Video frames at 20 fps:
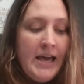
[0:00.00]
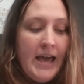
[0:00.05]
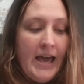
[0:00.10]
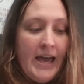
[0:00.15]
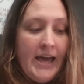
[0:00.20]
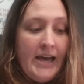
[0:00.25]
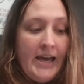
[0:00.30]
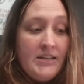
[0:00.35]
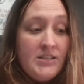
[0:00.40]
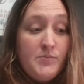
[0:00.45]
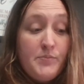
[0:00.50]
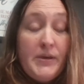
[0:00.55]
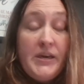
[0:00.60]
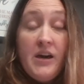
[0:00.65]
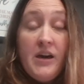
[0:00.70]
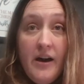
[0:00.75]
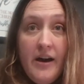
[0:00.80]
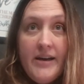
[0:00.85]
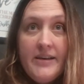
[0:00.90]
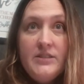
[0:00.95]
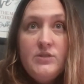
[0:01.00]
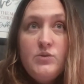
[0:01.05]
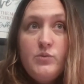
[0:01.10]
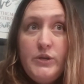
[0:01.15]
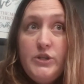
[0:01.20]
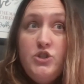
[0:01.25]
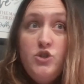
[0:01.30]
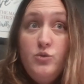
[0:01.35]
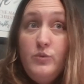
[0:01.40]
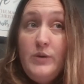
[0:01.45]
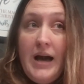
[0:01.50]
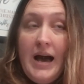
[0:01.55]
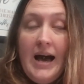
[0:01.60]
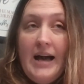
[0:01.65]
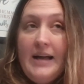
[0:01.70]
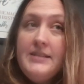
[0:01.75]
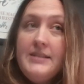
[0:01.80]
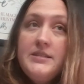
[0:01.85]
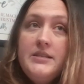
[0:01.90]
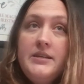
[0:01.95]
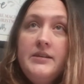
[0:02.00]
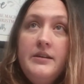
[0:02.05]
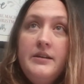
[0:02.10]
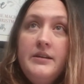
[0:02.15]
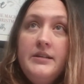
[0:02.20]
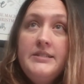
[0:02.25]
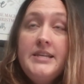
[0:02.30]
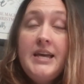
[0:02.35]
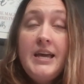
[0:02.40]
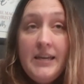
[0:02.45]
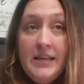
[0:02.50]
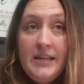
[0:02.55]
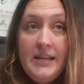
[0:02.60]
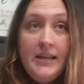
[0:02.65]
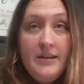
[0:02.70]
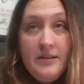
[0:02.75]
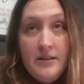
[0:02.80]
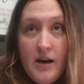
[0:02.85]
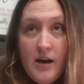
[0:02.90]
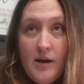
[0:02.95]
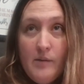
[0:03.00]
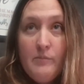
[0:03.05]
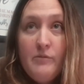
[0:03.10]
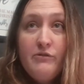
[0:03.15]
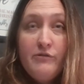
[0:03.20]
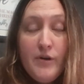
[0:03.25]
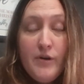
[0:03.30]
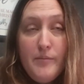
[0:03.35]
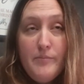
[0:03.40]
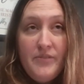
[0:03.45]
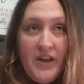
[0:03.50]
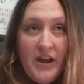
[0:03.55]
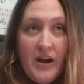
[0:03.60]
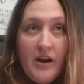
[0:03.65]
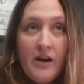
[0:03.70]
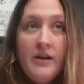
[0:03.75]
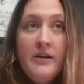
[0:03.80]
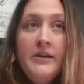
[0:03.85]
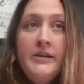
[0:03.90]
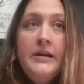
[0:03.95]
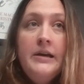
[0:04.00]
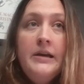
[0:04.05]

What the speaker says: And because we do not take an income from there,